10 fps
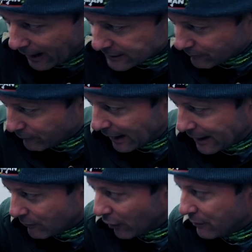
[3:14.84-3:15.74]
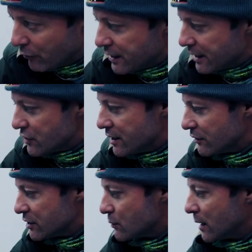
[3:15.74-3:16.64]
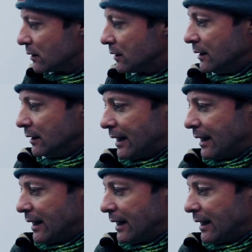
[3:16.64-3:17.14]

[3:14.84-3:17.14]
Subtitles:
Some underbody protection here as well.